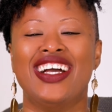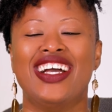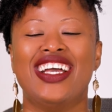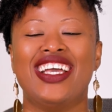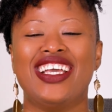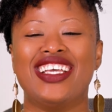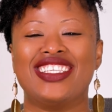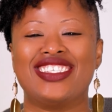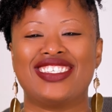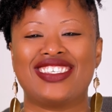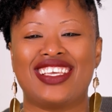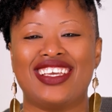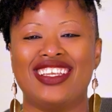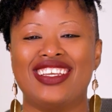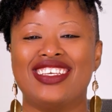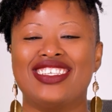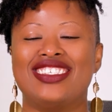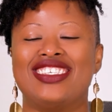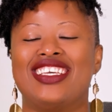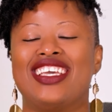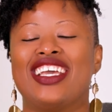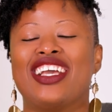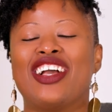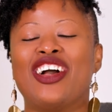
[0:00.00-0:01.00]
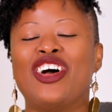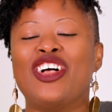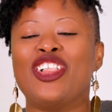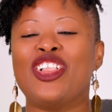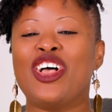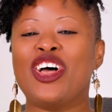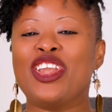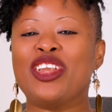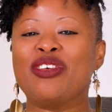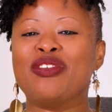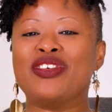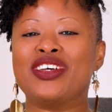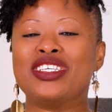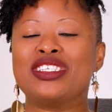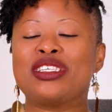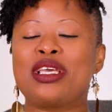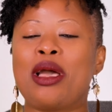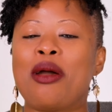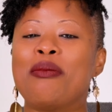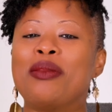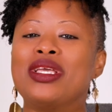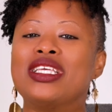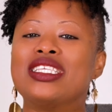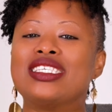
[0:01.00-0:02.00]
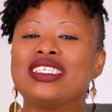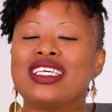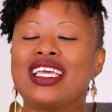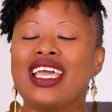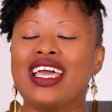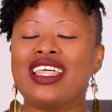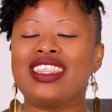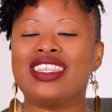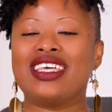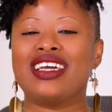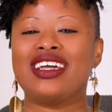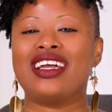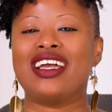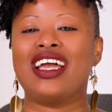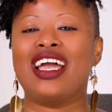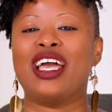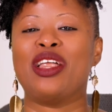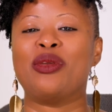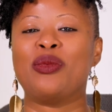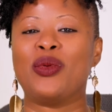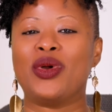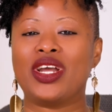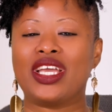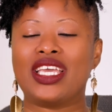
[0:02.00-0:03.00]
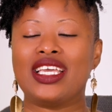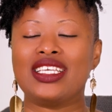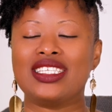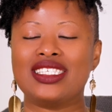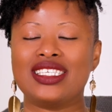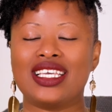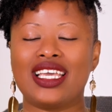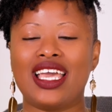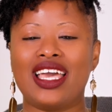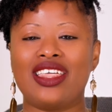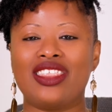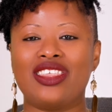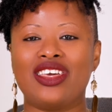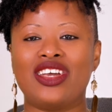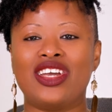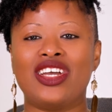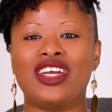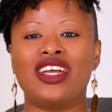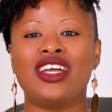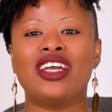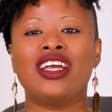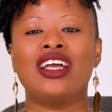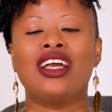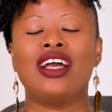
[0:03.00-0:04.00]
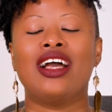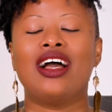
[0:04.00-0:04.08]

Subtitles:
It's going to take a lot of us coming together and working together